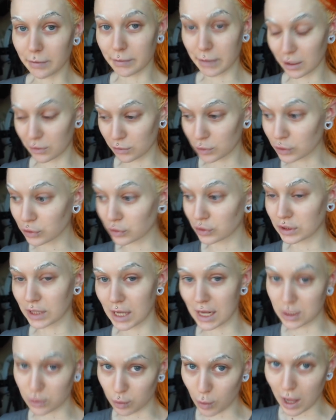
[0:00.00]
my roots
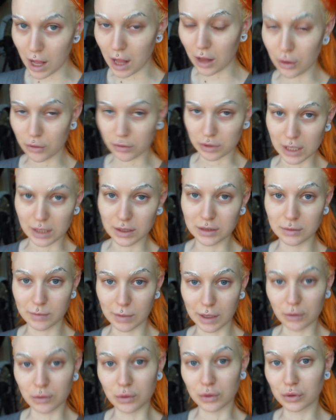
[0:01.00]
as well, or else
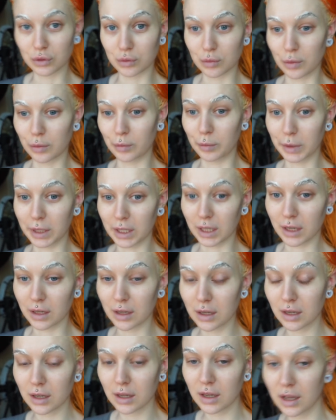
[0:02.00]
my roots will be
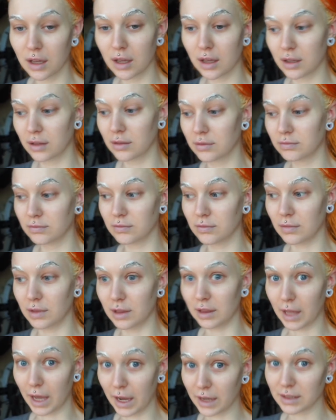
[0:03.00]

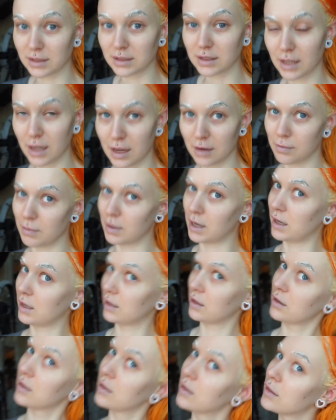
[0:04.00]
light and
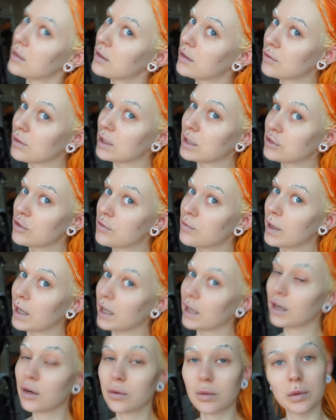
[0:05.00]
my rest of my
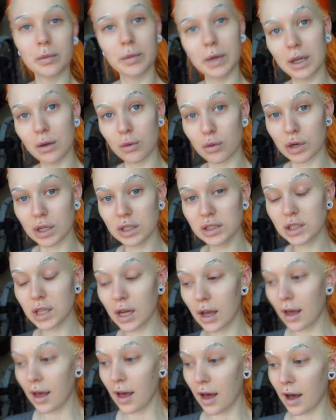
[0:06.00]
hair will be orange,
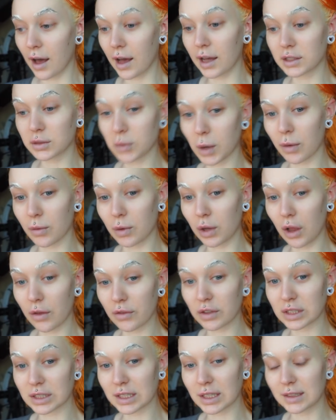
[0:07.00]
so I will
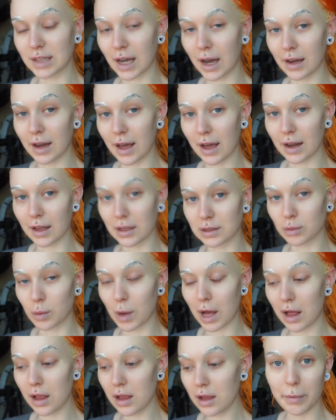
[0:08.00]
obviously dye that as
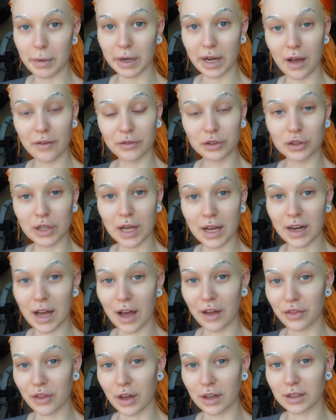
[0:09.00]
well. But after that,
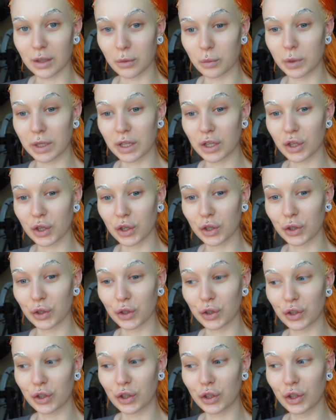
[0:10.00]
I thought that we
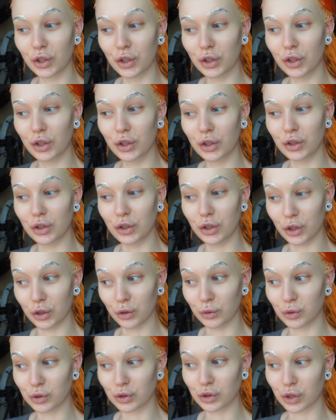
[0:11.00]
could
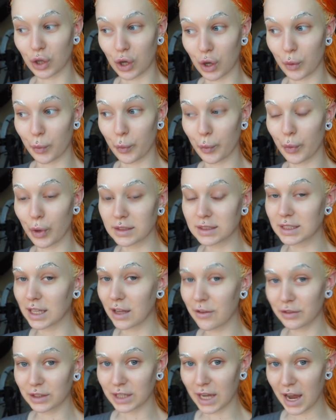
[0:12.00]
use some
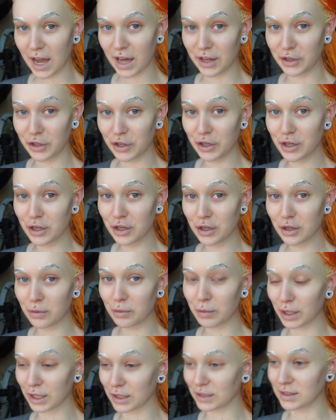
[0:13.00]
self-tanner,
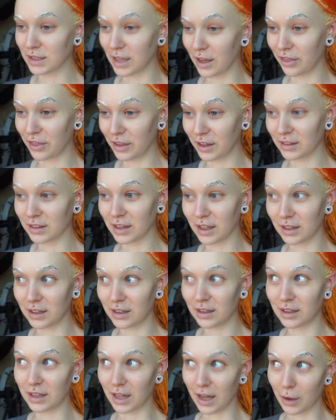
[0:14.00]
because I think that
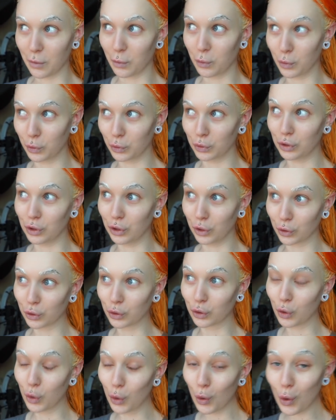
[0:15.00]
that would
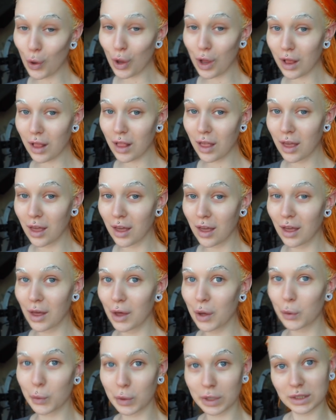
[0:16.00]
look cool
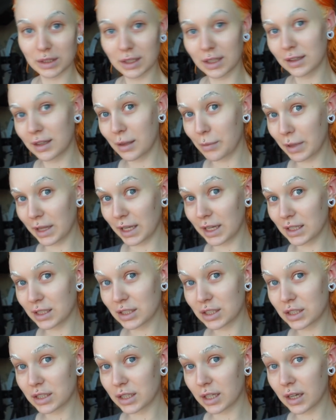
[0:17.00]
with the
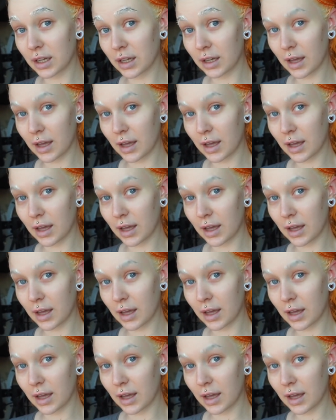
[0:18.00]
bleached